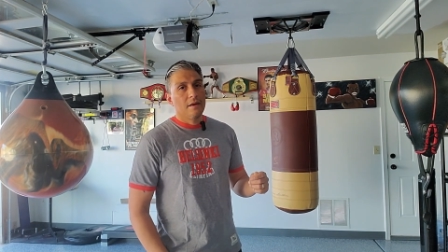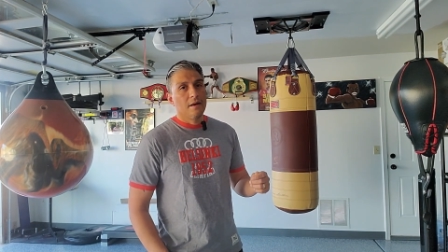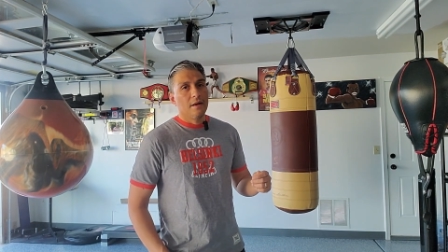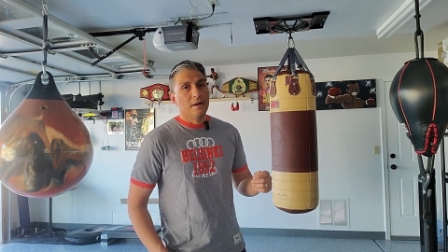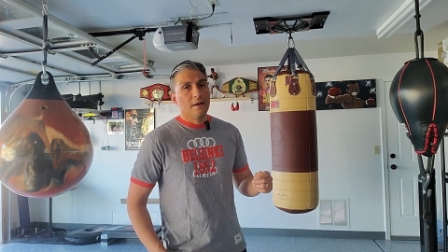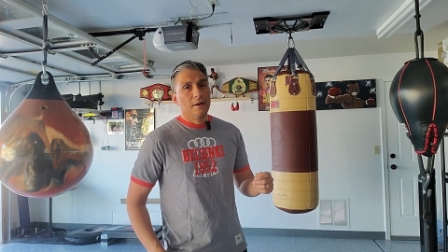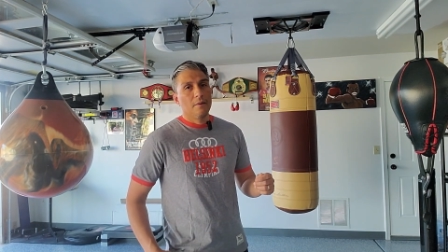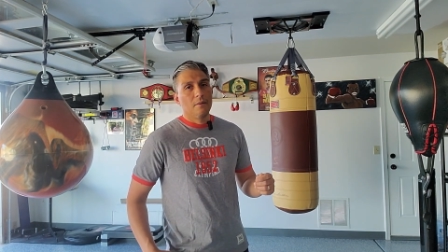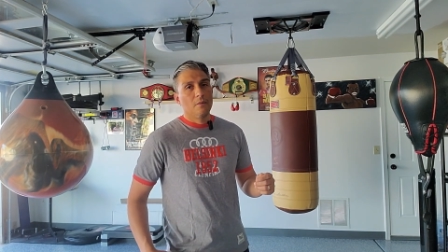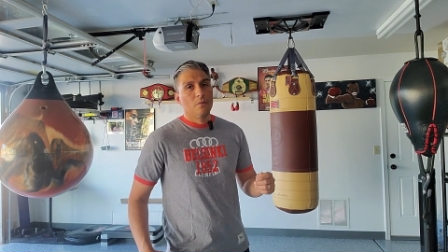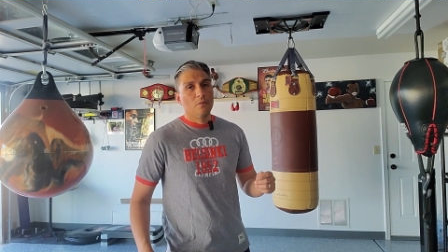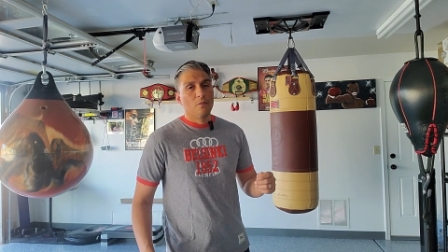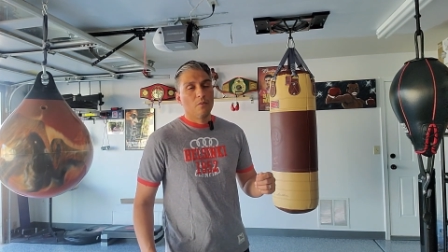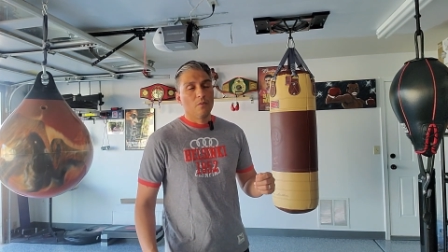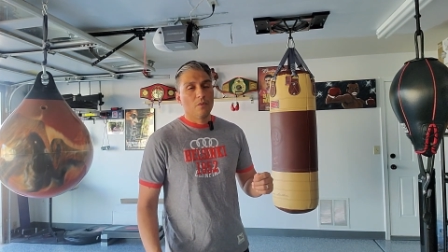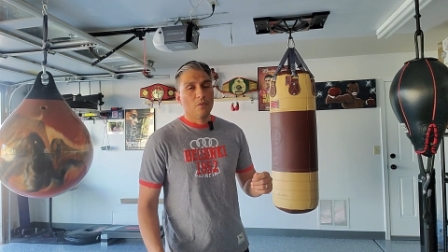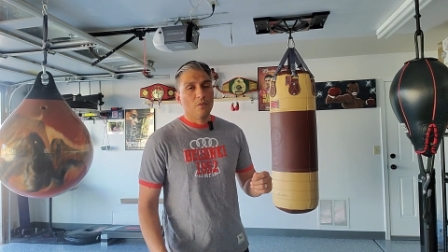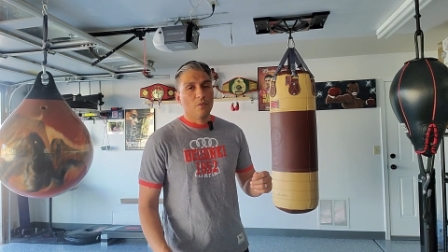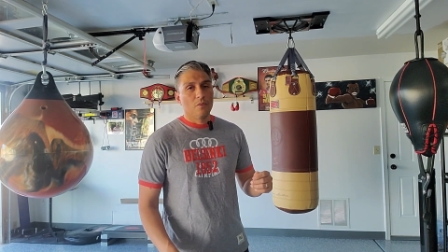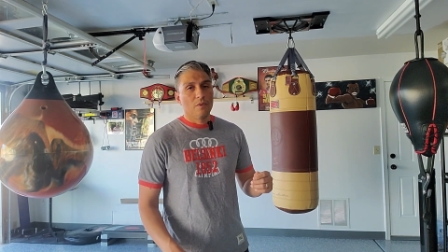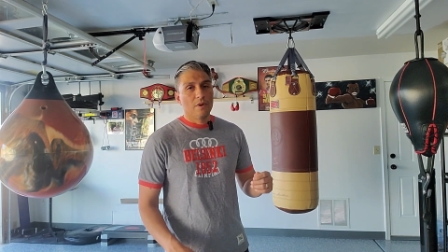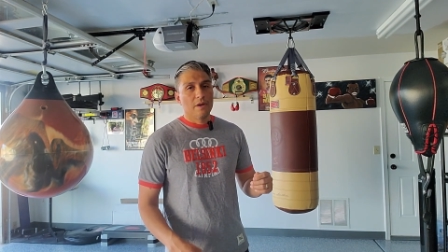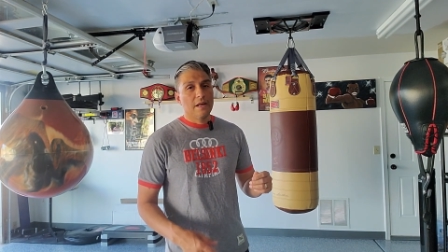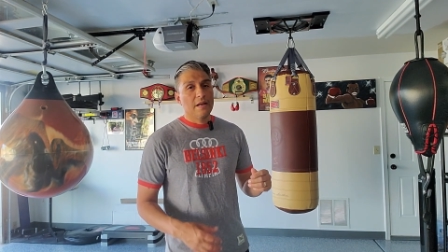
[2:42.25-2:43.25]

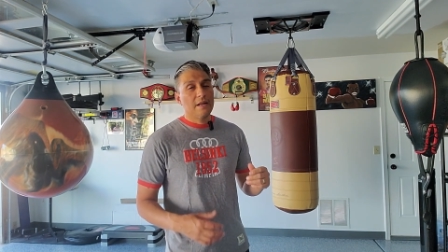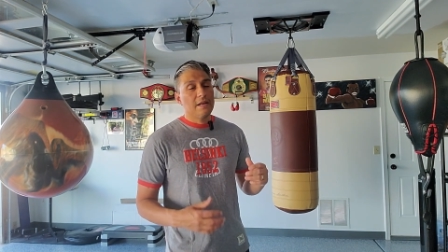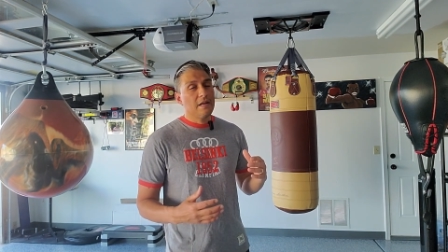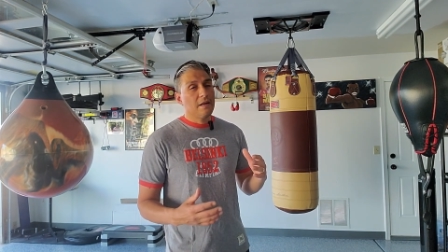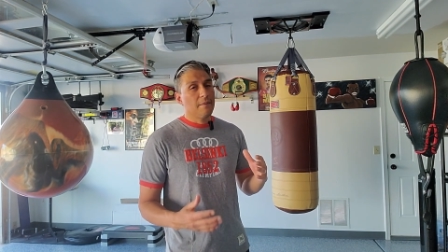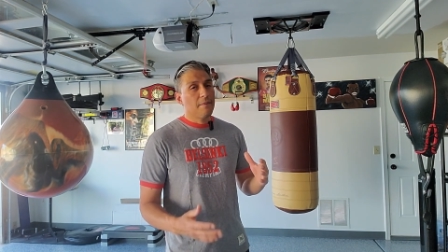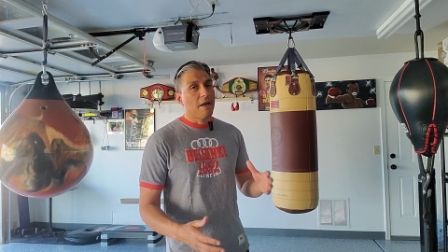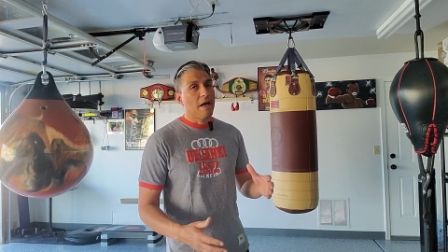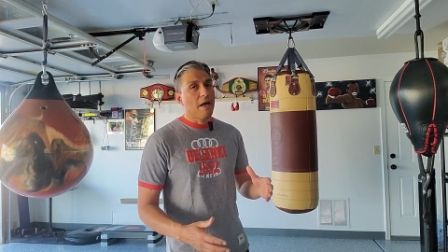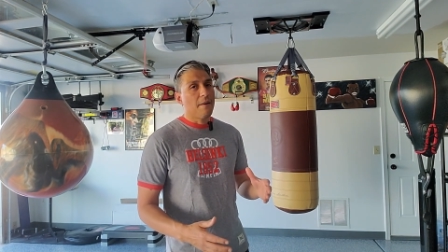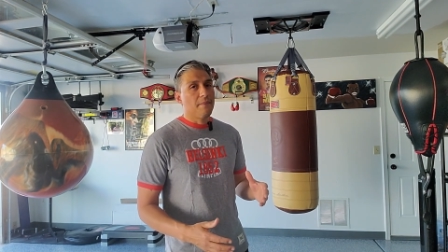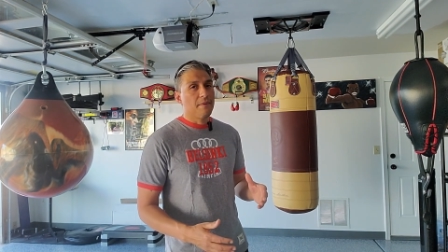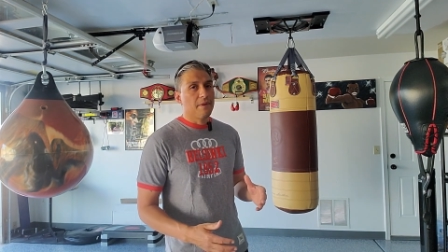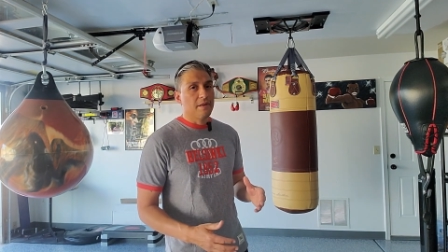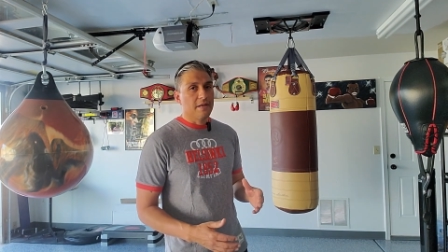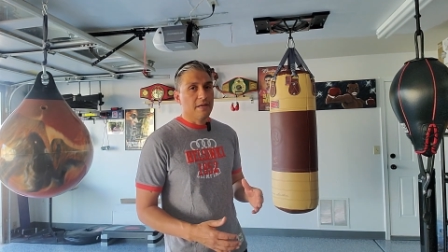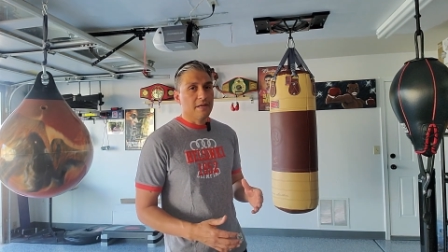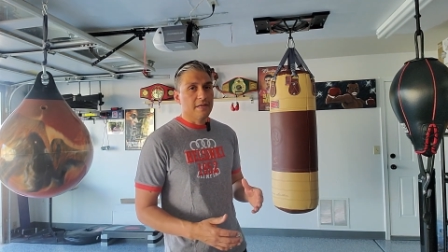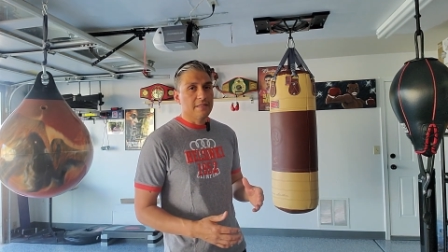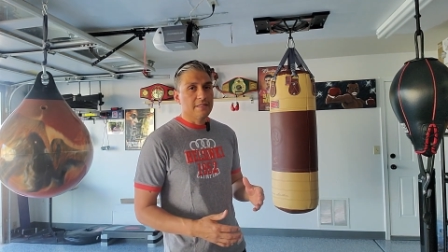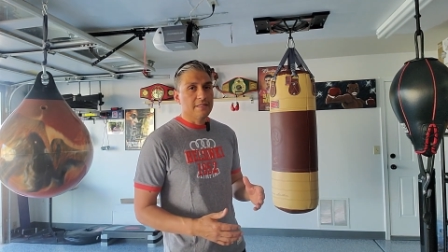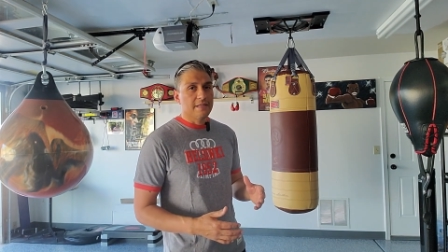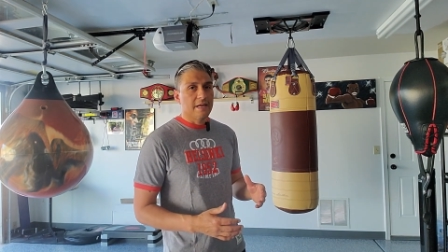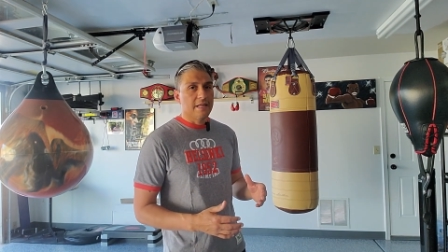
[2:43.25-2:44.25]
what ended up
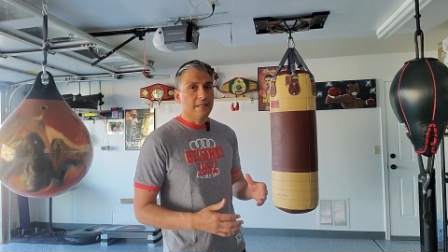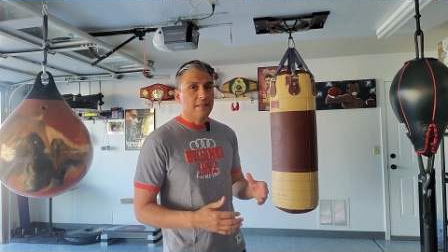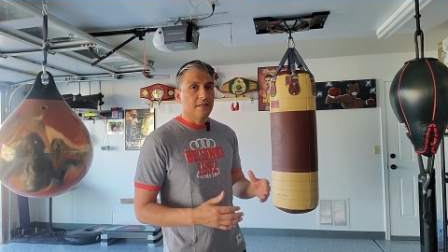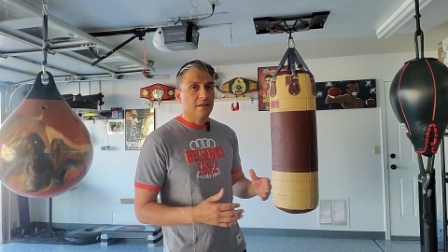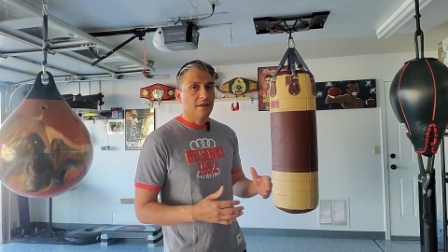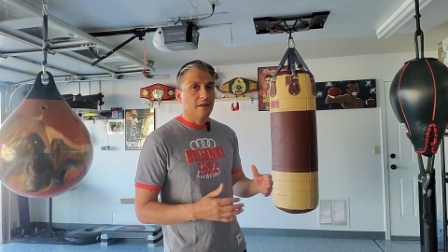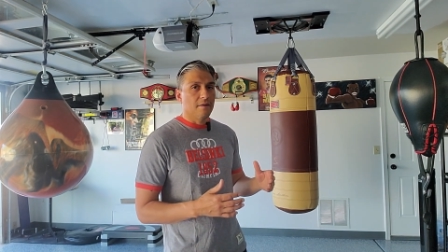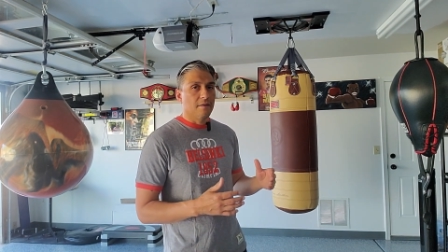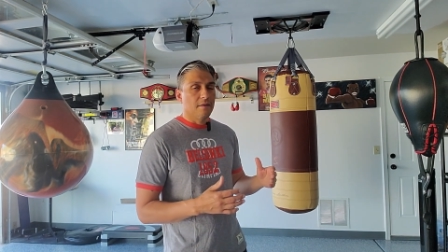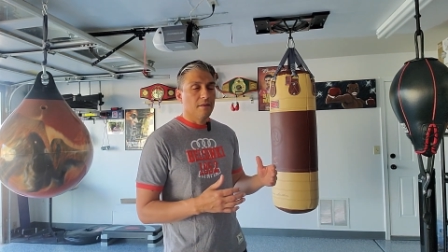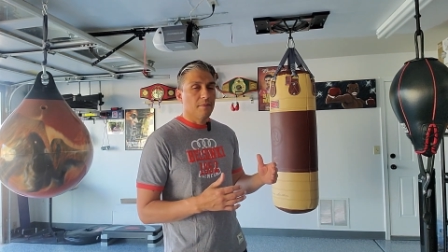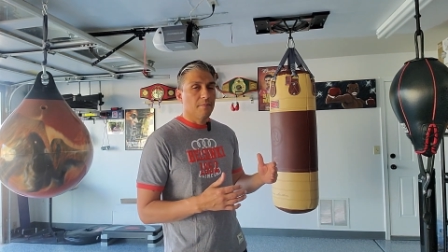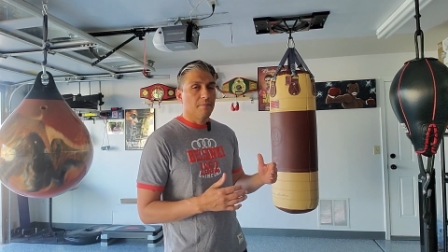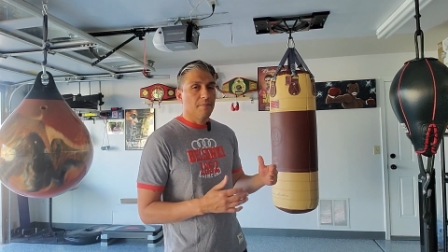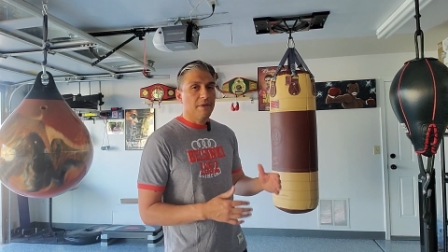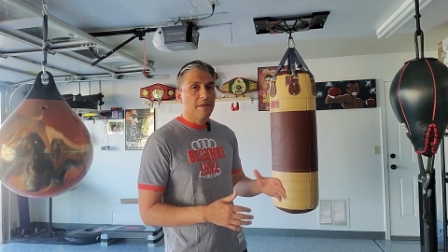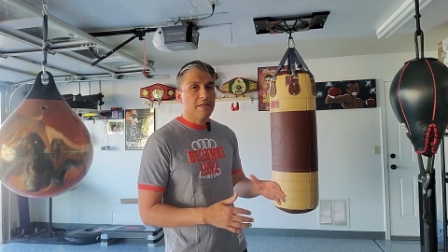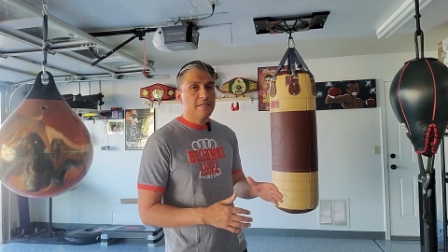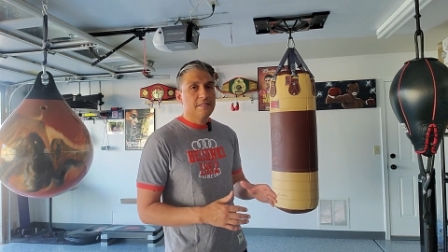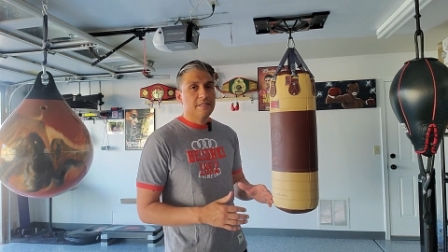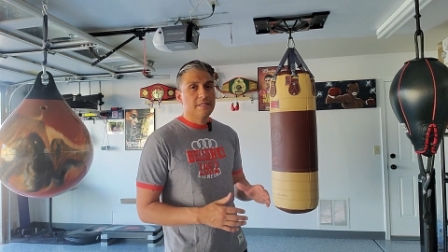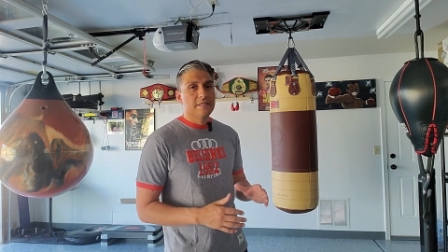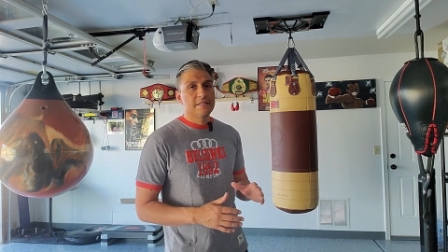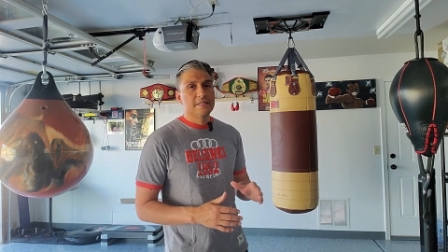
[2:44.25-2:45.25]
happening is that the
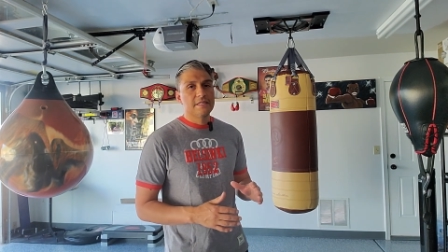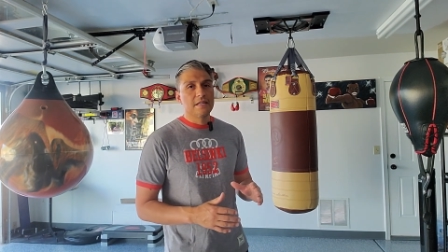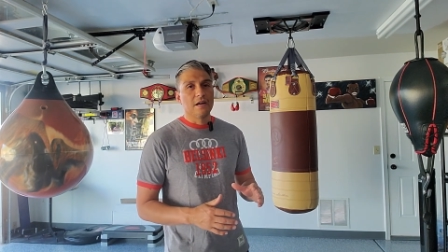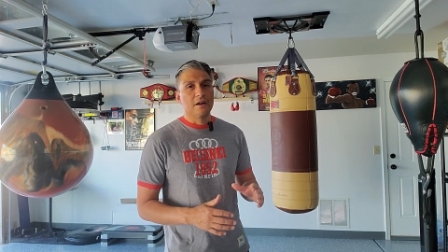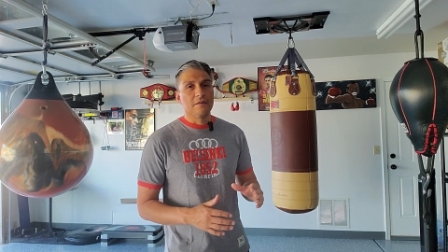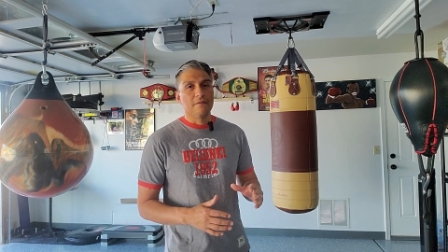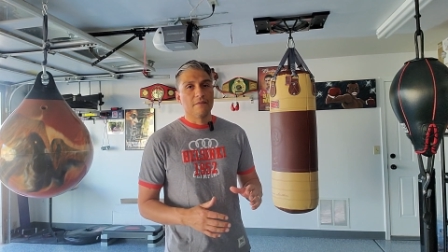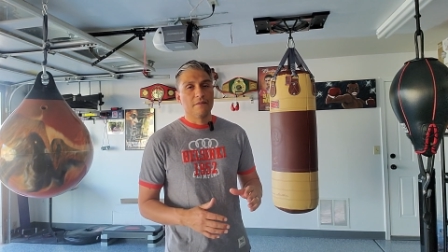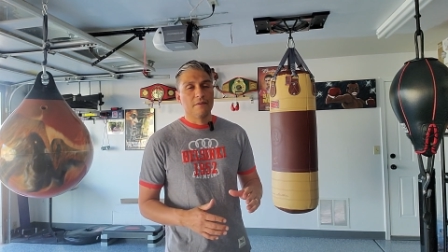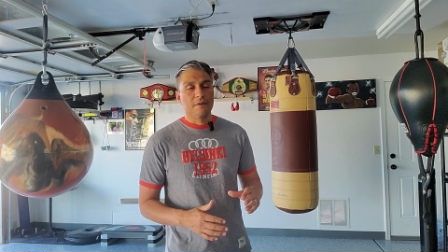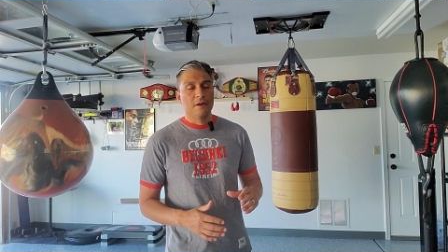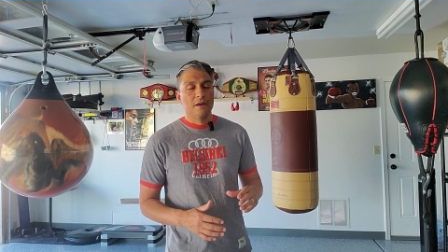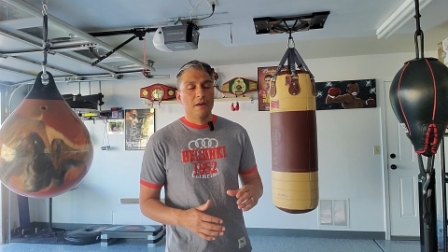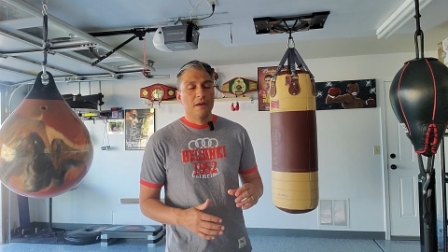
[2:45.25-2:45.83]
piece itself